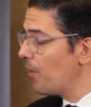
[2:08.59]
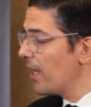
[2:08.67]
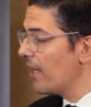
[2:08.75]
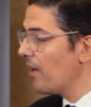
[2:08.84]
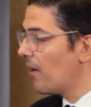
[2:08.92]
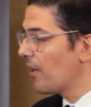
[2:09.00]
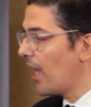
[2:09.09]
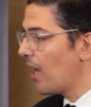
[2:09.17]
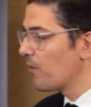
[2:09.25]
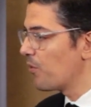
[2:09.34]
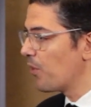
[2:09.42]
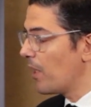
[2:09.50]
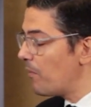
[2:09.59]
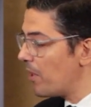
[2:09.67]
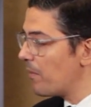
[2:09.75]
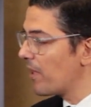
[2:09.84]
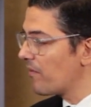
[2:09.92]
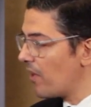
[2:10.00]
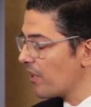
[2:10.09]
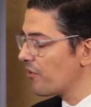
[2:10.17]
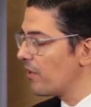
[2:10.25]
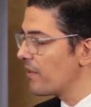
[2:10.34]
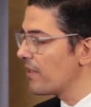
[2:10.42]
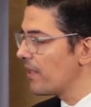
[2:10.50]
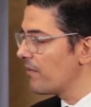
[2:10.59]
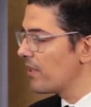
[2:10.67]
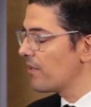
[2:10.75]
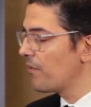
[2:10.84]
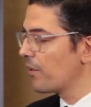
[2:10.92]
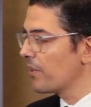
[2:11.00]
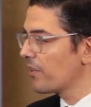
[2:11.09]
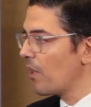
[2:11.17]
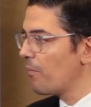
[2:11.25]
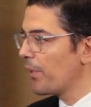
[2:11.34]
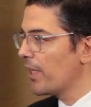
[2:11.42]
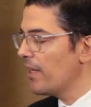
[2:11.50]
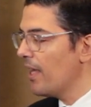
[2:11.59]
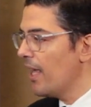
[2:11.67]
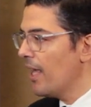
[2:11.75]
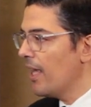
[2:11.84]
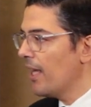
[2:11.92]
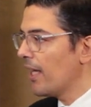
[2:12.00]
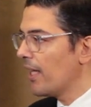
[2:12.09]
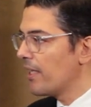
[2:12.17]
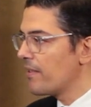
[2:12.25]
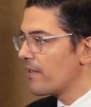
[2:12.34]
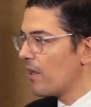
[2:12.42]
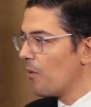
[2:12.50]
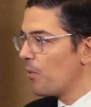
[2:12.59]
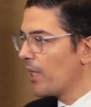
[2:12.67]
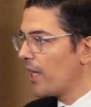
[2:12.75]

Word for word: way on how to implement functional safeties for this company. It's, we